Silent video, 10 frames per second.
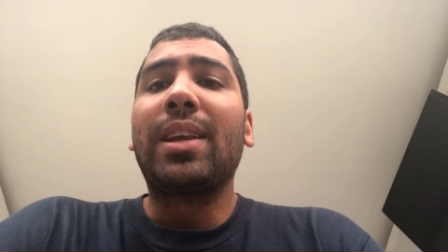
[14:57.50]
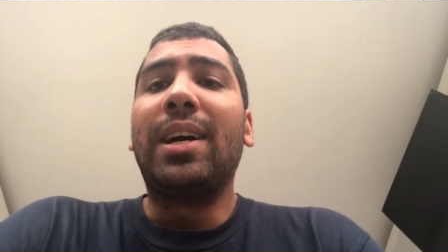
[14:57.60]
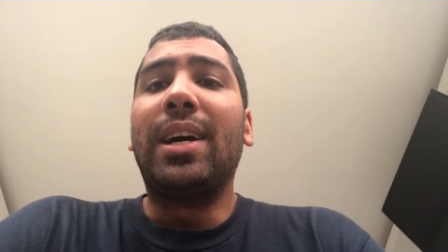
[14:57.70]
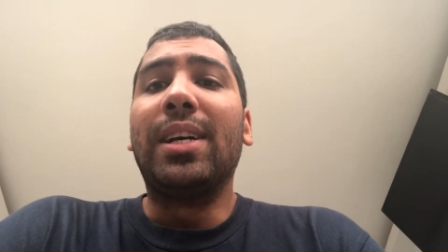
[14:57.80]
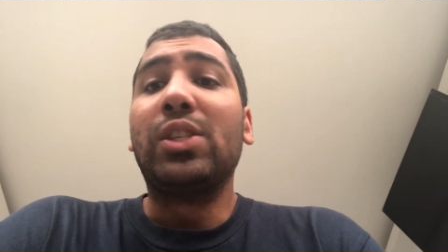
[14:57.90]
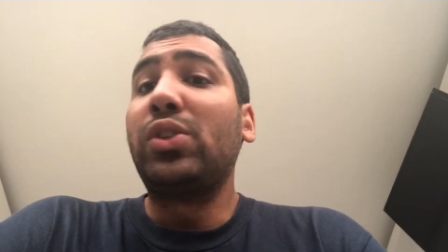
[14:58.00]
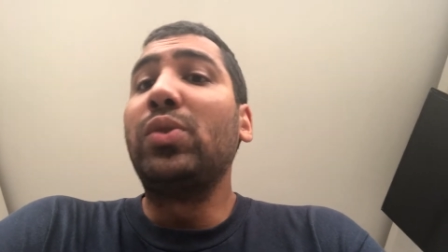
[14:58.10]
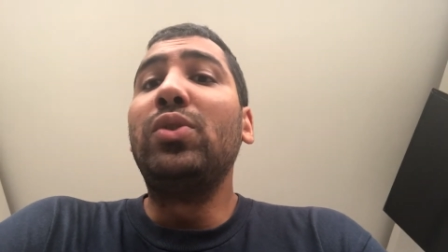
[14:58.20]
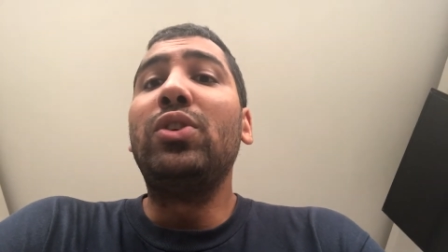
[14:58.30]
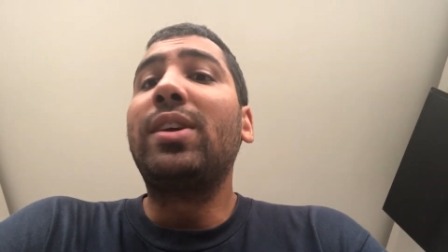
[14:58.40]
uh,
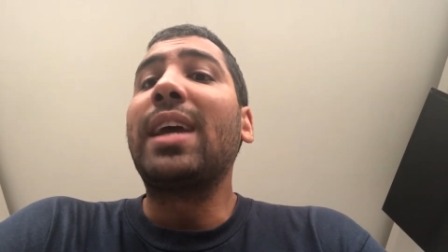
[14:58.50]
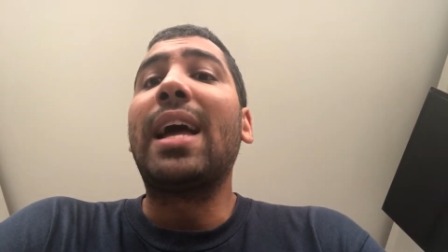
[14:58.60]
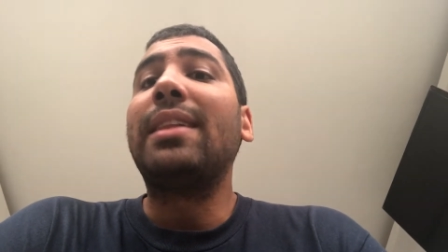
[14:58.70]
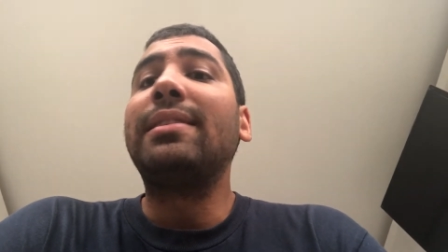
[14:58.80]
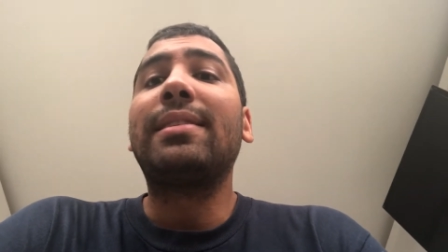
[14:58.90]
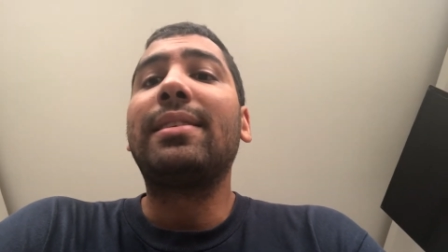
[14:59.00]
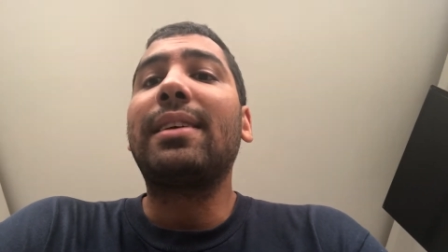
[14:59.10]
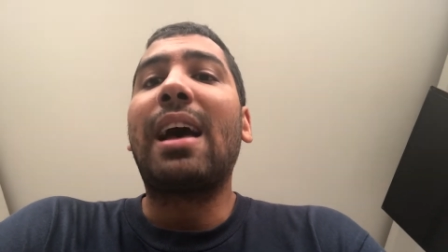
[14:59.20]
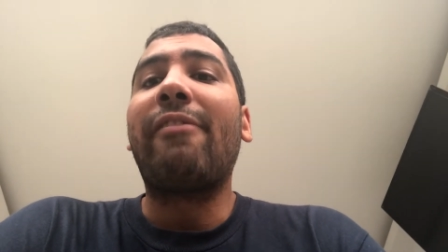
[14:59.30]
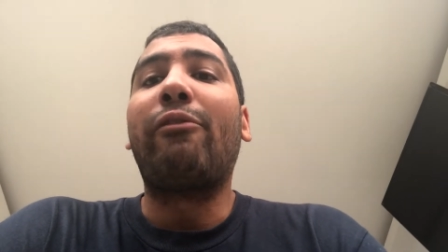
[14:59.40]
soon you can't
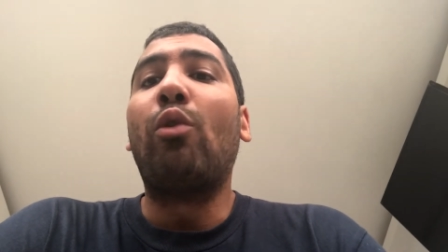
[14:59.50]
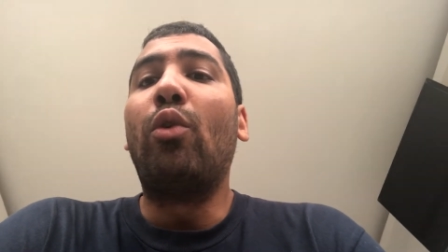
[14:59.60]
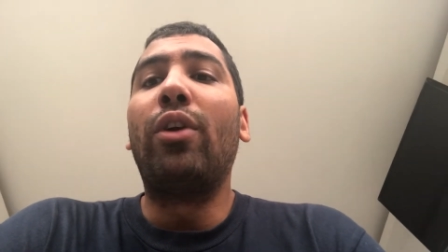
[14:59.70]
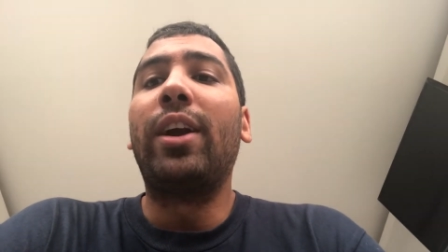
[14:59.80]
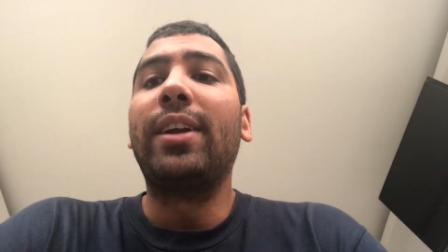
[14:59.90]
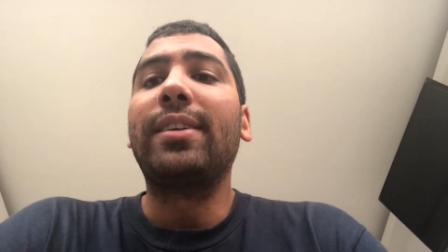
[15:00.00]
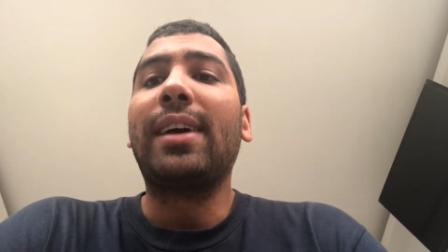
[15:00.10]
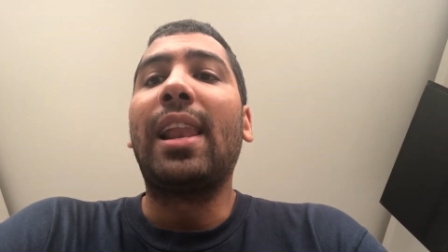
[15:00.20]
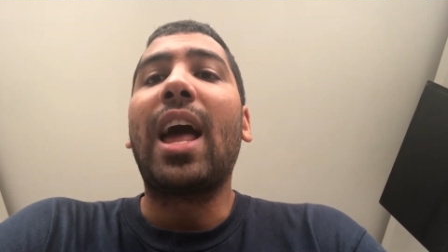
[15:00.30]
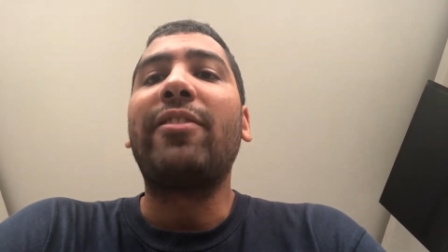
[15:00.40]
afford
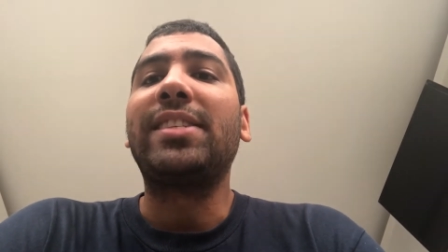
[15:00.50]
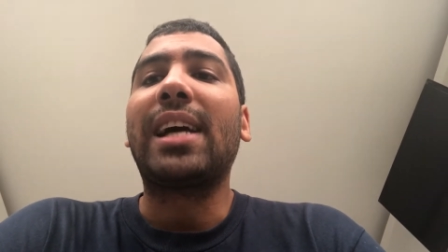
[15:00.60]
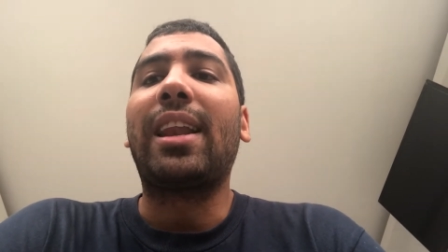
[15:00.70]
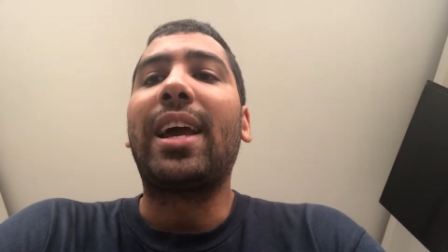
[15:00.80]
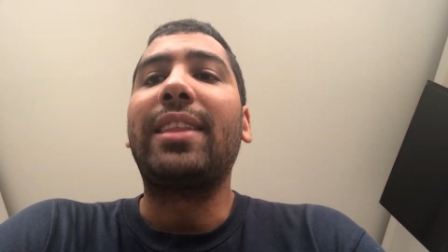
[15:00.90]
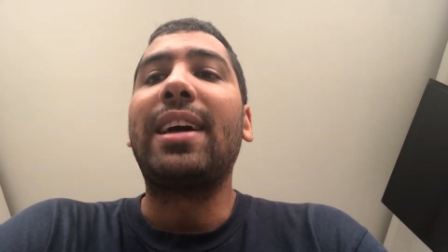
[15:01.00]
a lifestyle like